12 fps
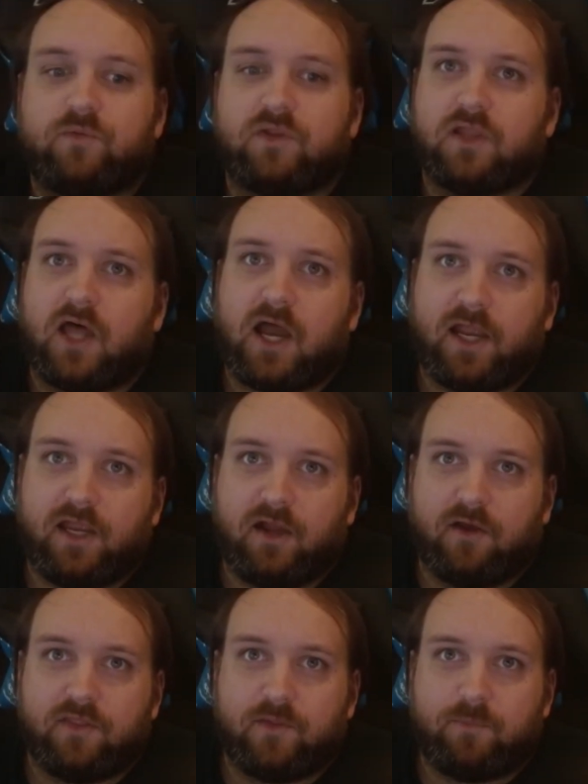rely
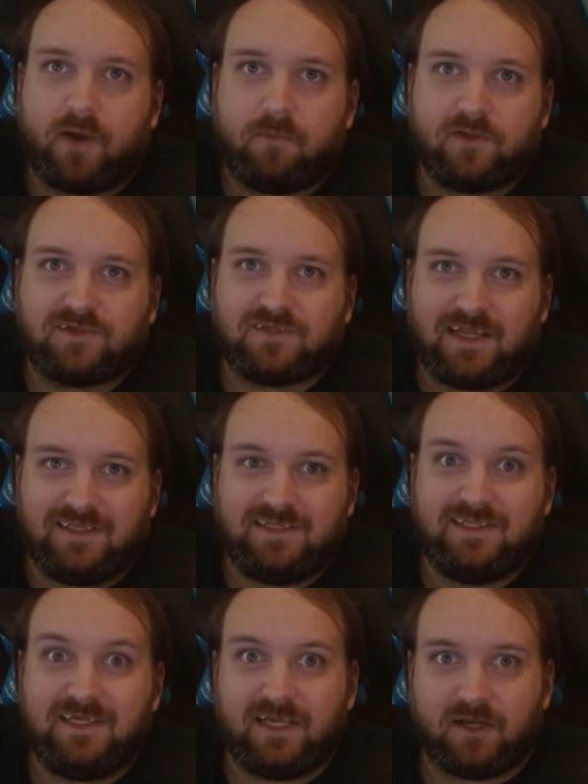on the public's
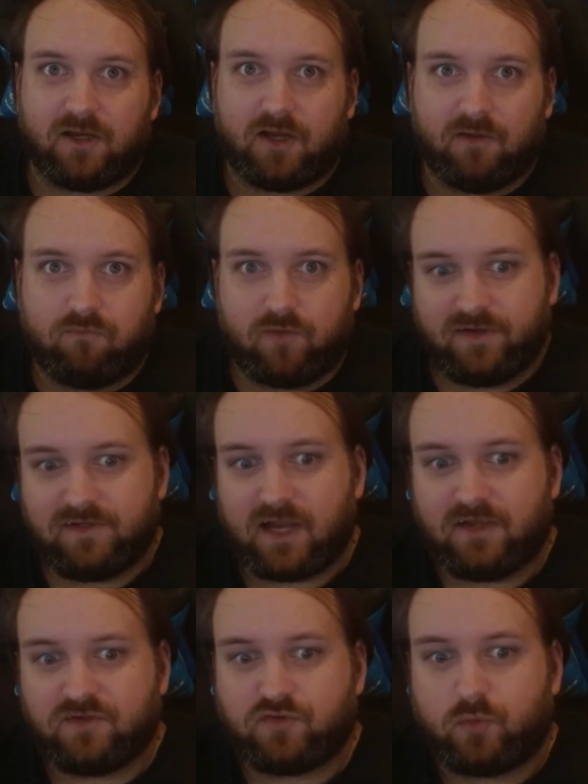idea of what a
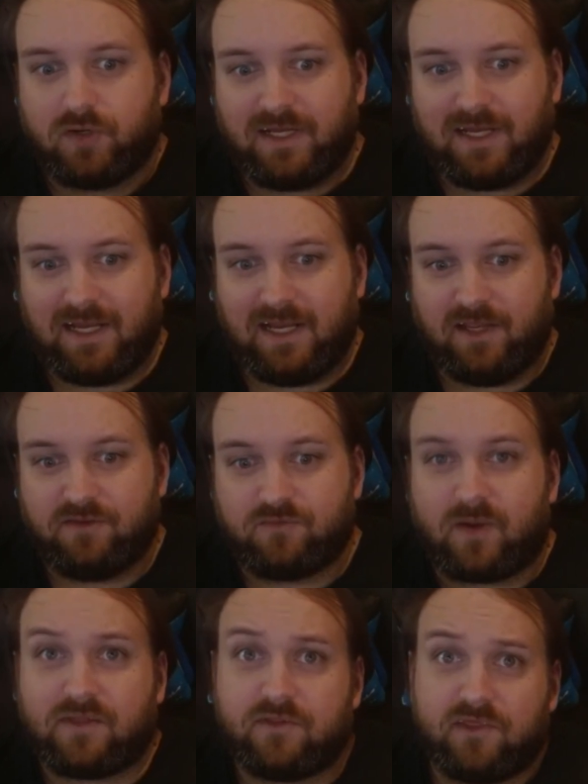dinosaur
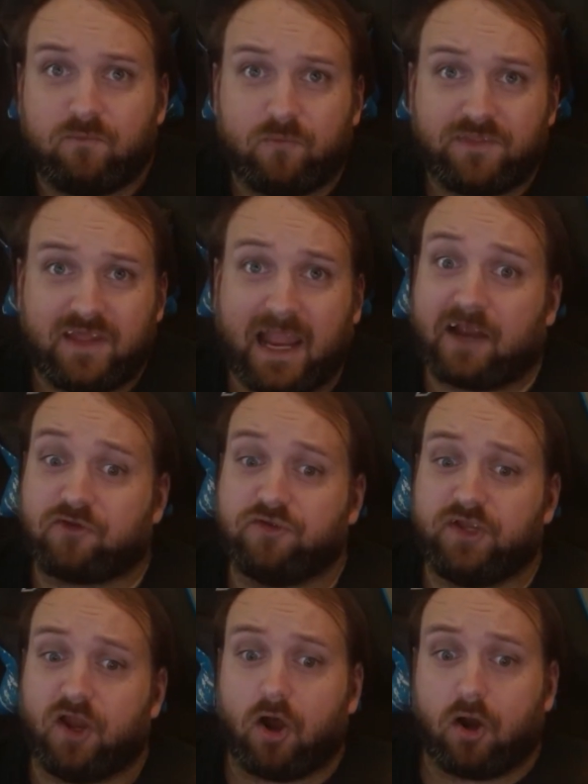is rather than what they
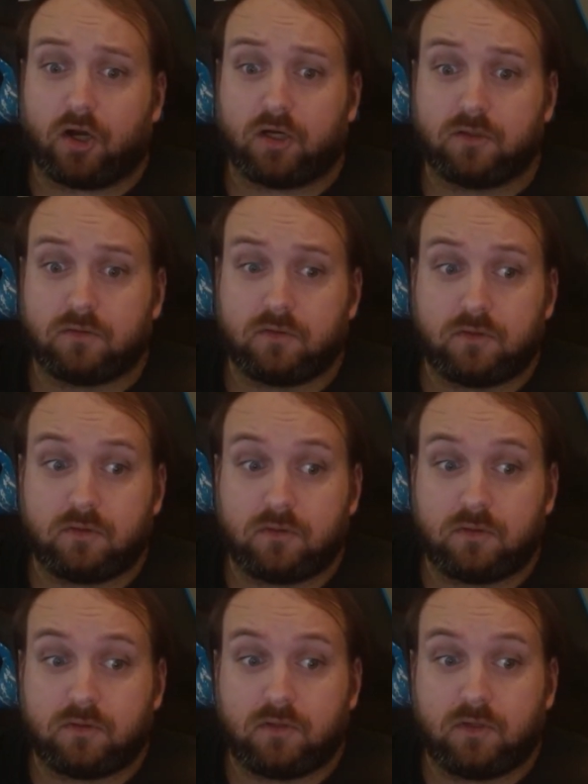actually are,
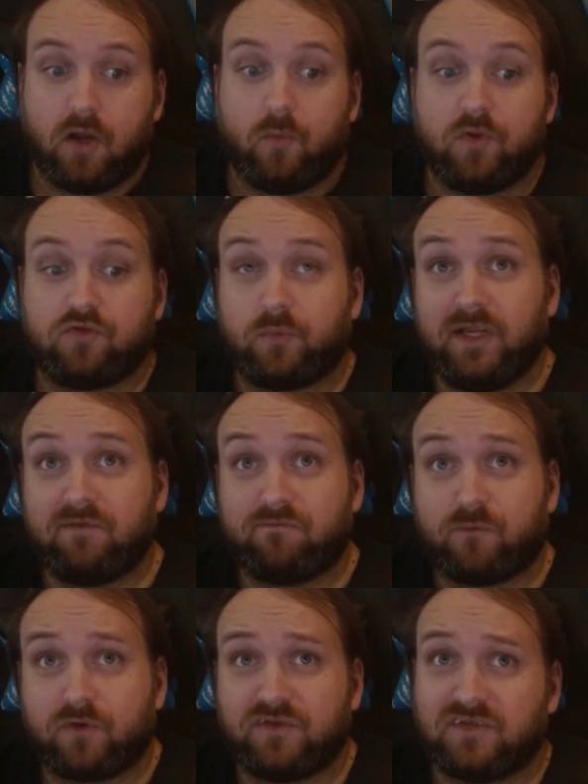which
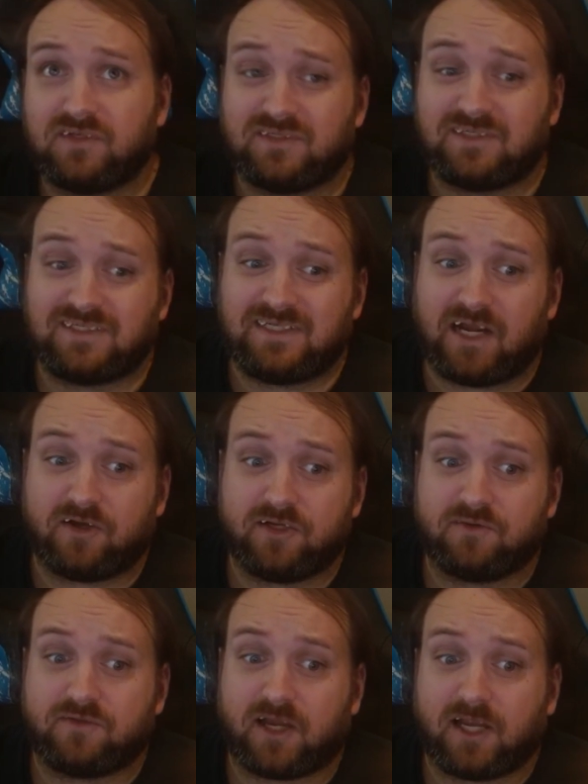reinforces
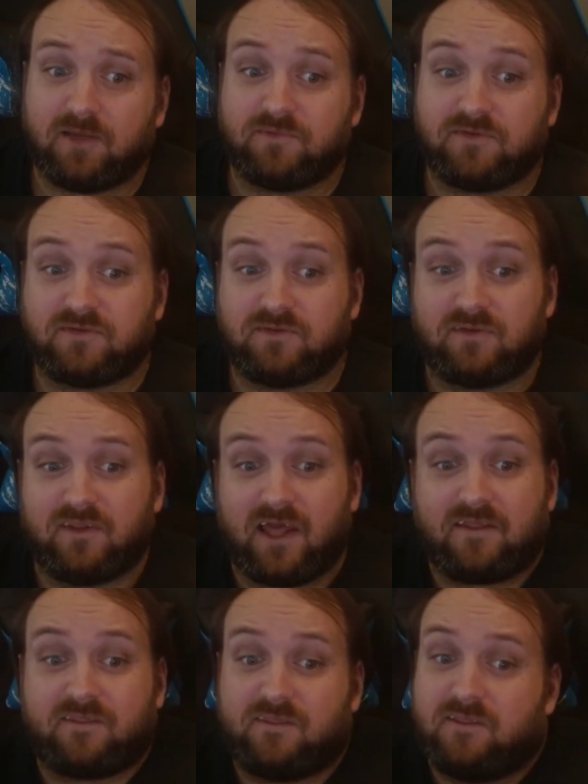stereotypes
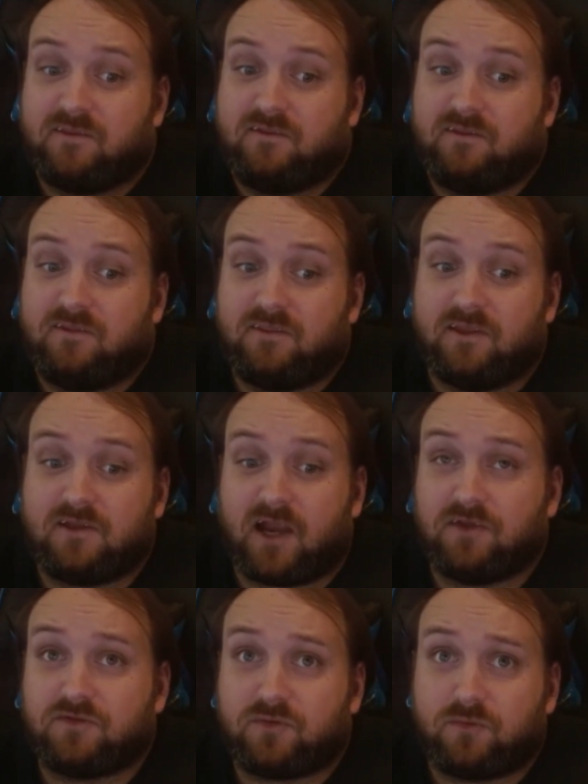that the
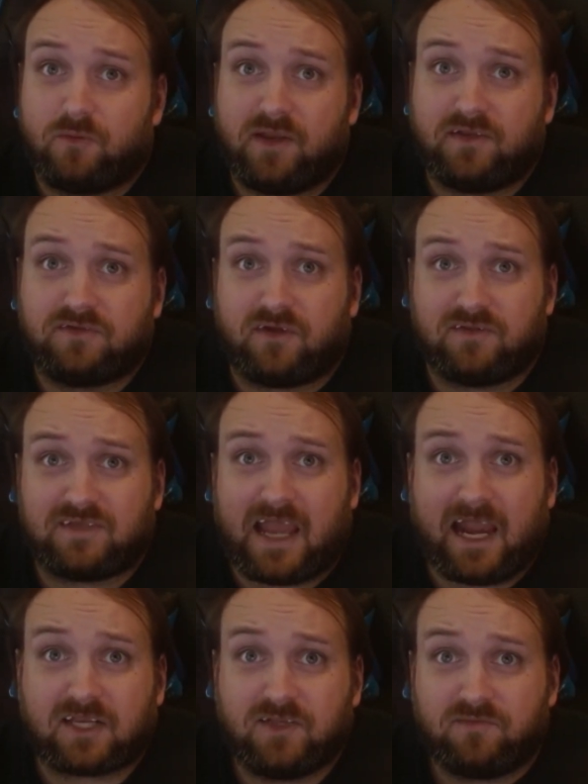dinosaur renaissance
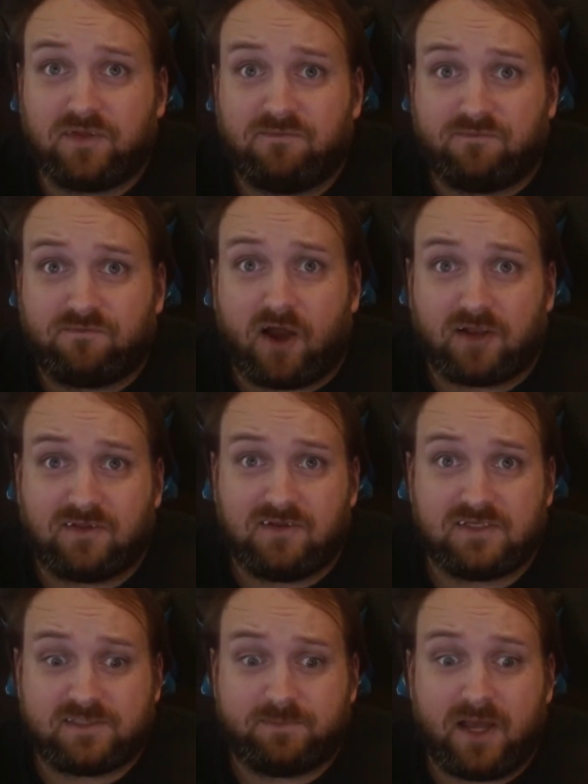actively fought to
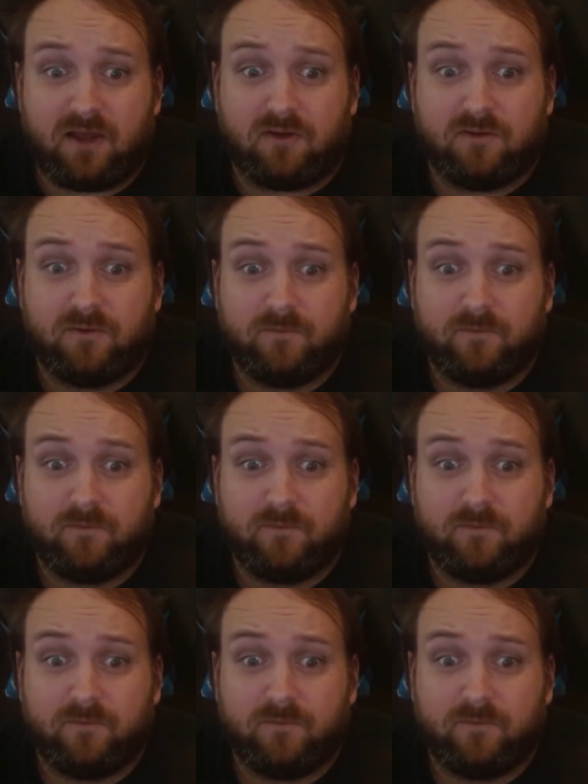dispel.